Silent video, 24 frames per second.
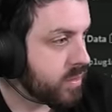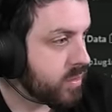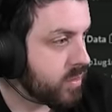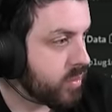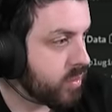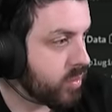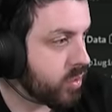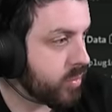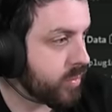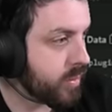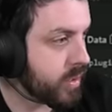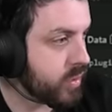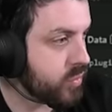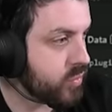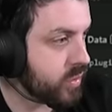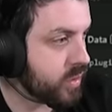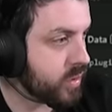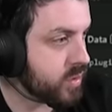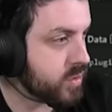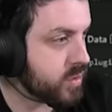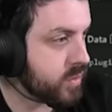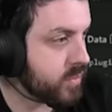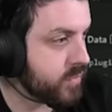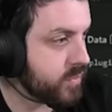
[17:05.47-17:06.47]
Automatic
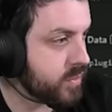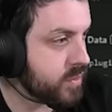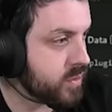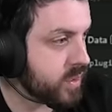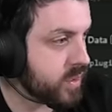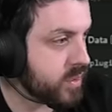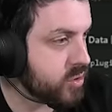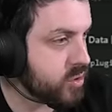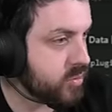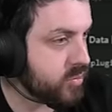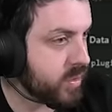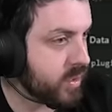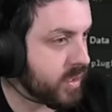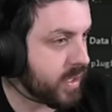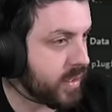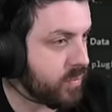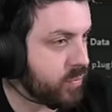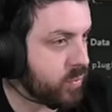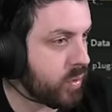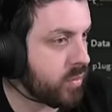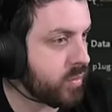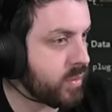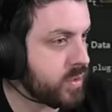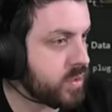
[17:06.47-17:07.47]
triggers. so it feels like it shouldn't be
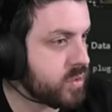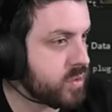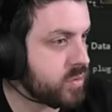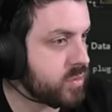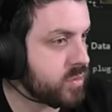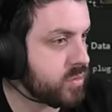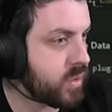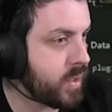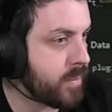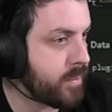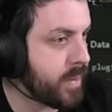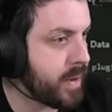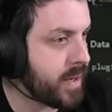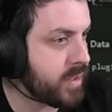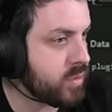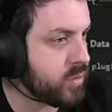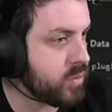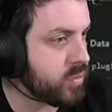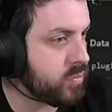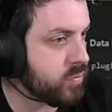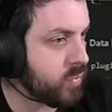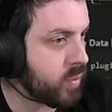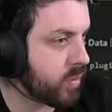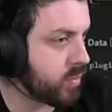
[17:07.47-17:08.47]
allowed. Well, it's a
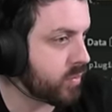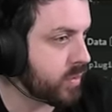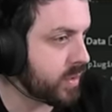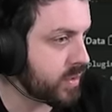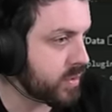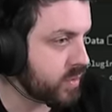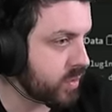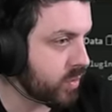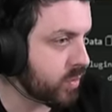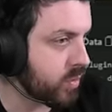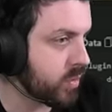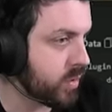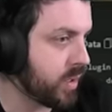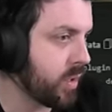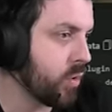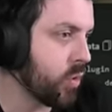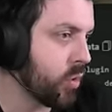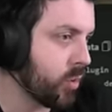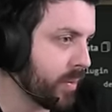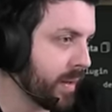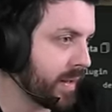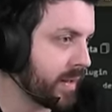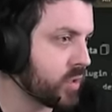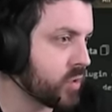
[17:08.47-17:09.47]
manual. Well, it's it
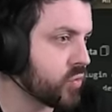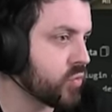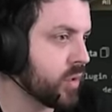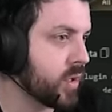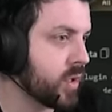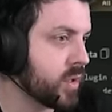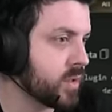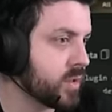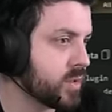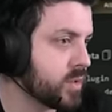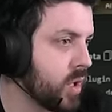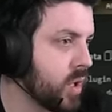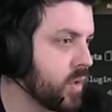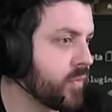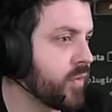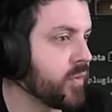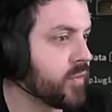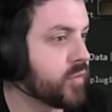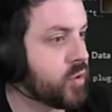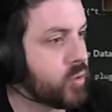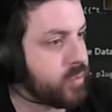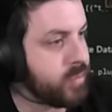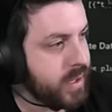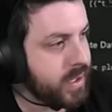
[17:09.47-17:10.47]
automatically triggers off
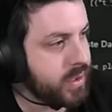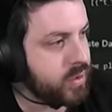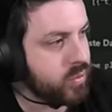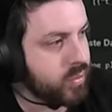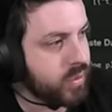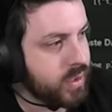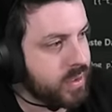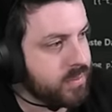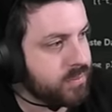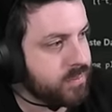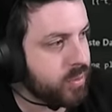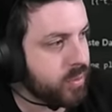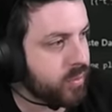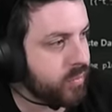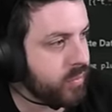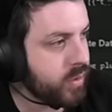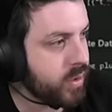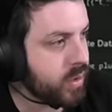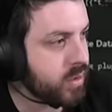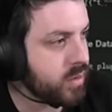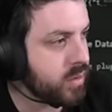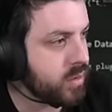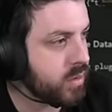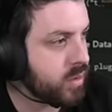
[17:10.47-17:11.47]
of your manual input, right?